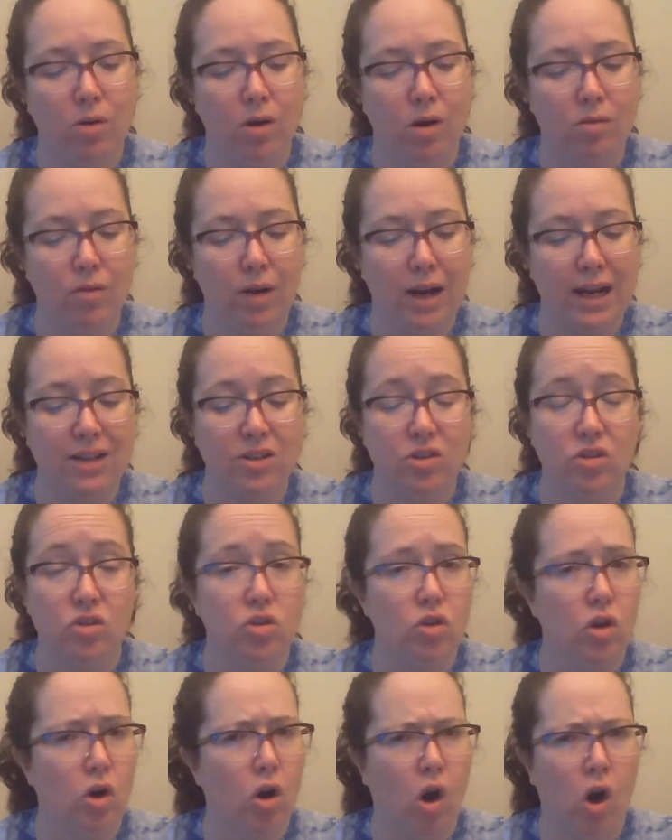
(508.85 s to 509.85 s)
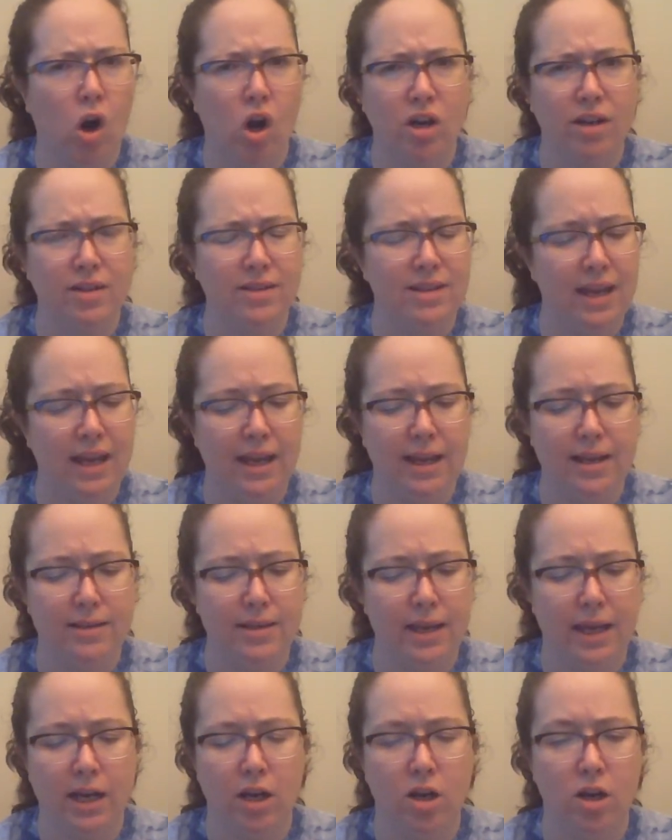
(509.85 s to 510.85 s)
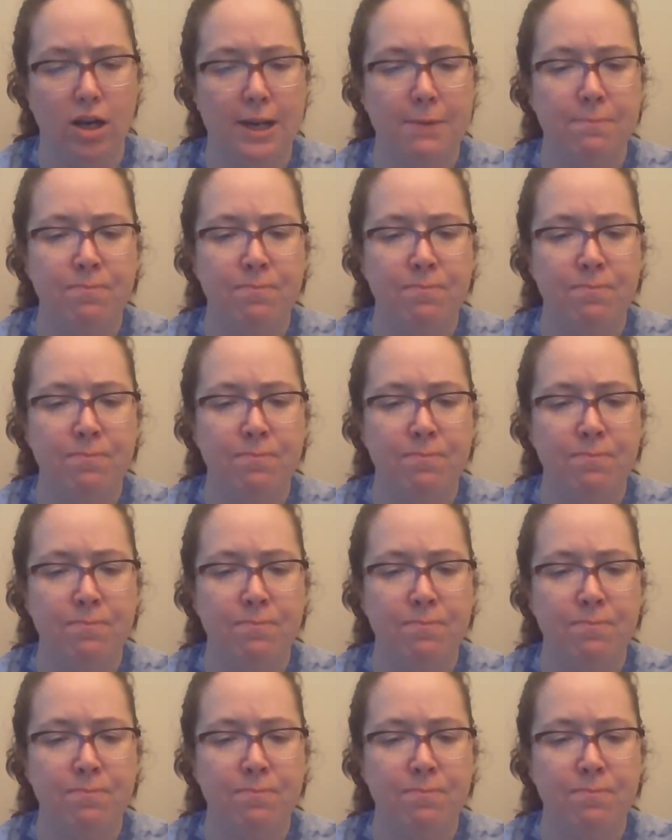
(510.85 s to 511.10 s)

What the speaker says: all right. Dark days, Harry.